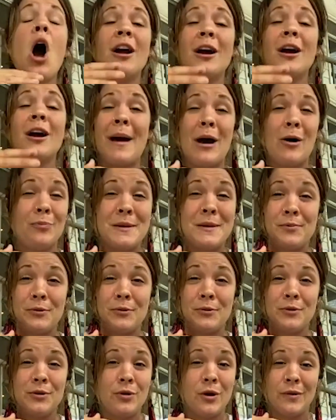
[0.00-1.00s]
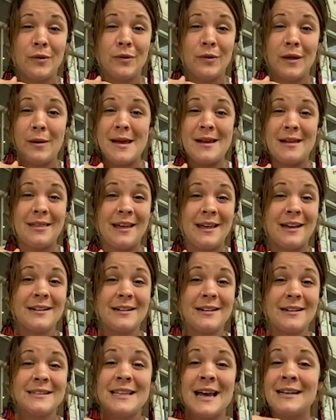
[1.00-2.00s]
talk about people, that make
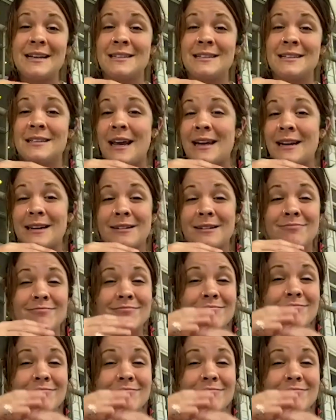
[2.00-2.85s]
things. That is like,